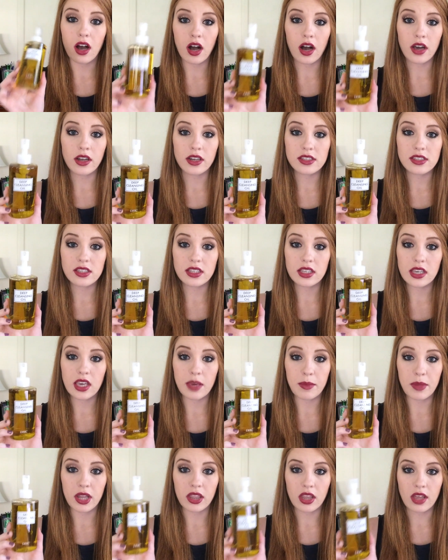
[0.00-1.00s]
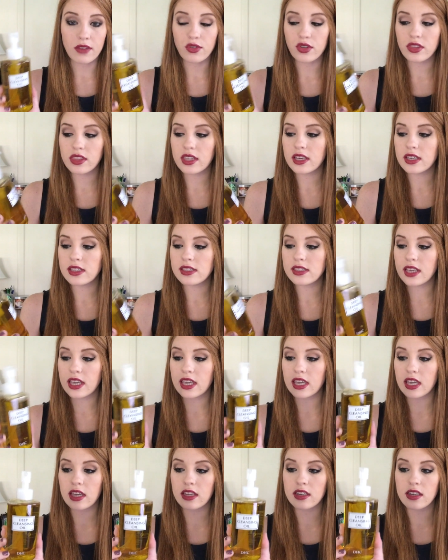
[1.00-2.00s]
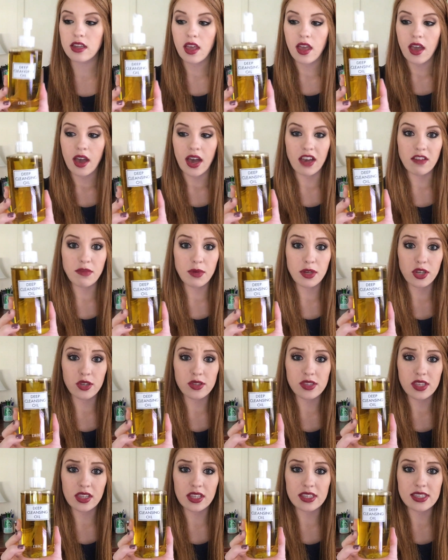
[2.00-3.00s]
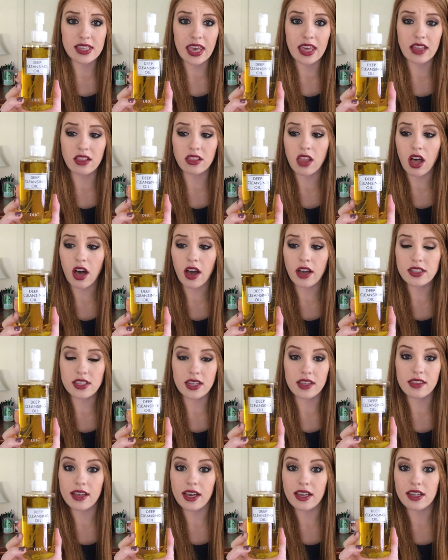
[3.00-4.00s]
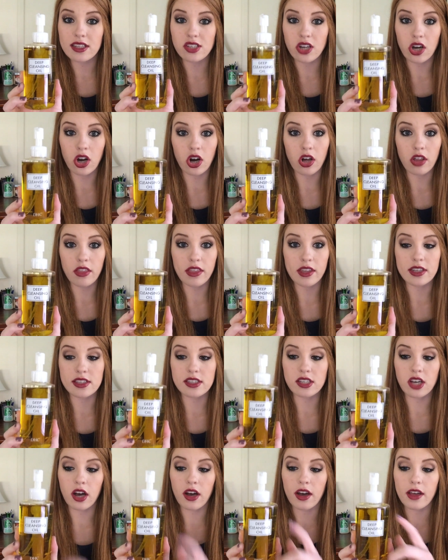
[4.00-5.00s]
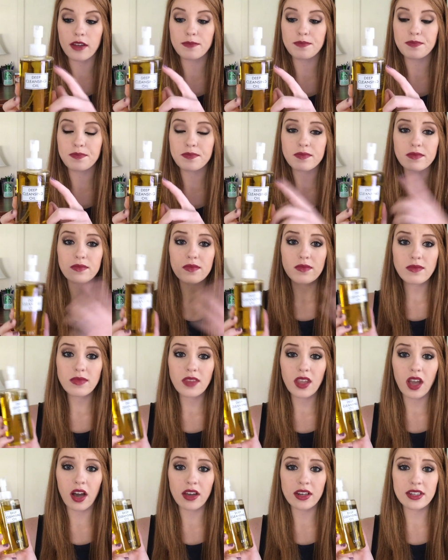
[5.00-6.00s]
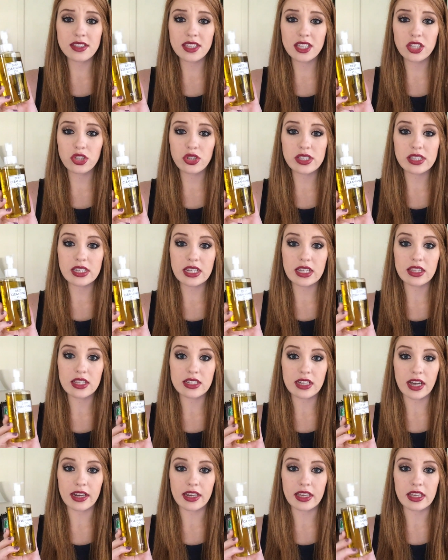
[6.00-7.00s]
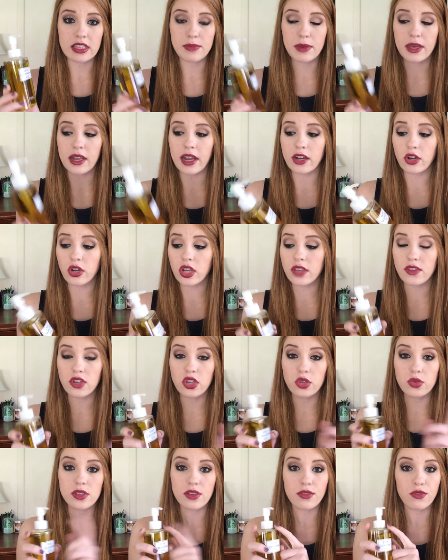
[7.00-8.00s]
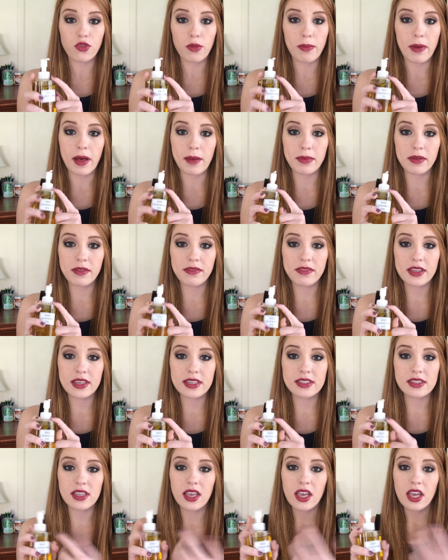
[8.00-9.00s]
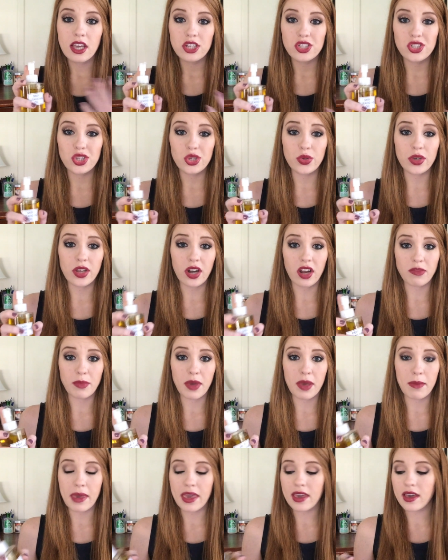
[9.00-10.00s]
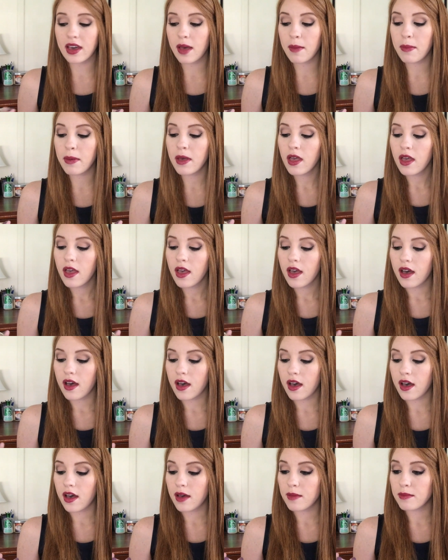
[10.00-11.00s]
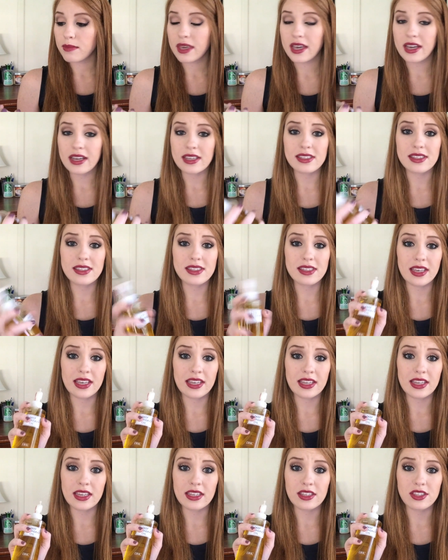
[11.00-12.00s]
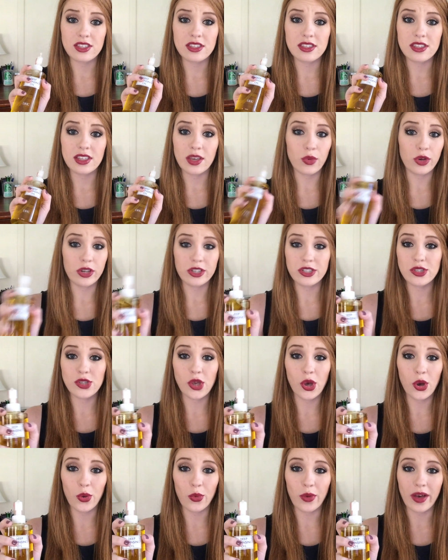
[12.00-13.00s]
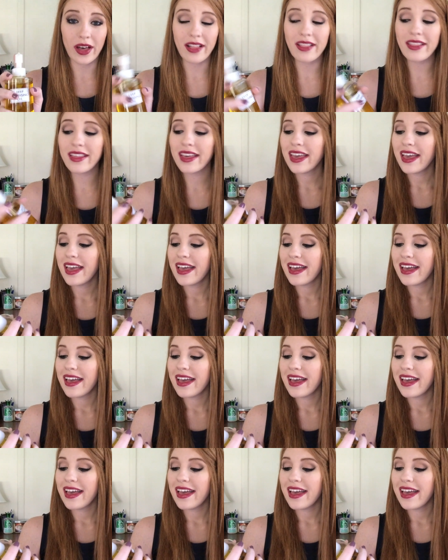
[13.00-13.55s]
honestly am in love with this, and I've been using this a lot, and that is all that is gone. Honestly, you just need the tiniest bit. I don't even use a full pump of this to get off my makeup um, because it is it works so well.